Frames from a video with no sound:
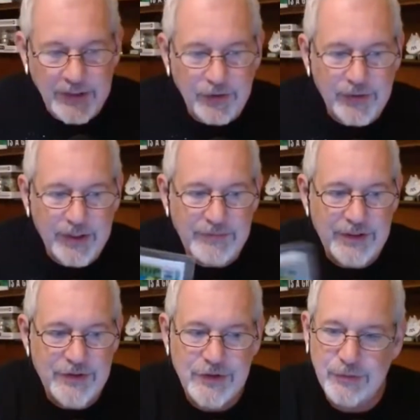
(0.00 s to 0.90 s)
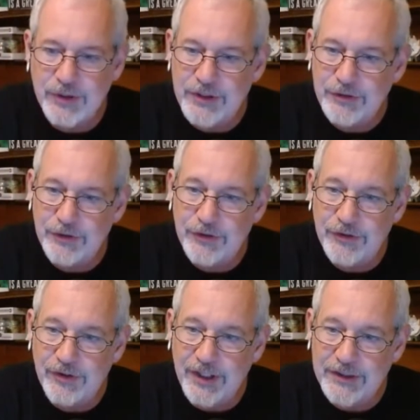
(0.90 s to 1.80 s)
I don't have the issue where he
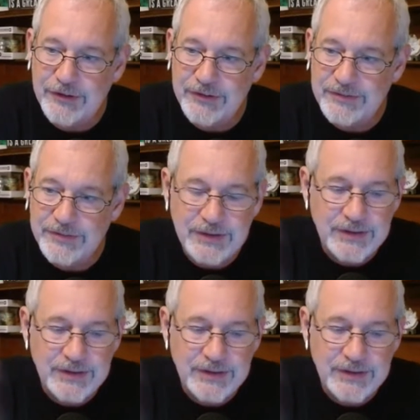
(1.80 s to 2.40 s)
introduces Elektra,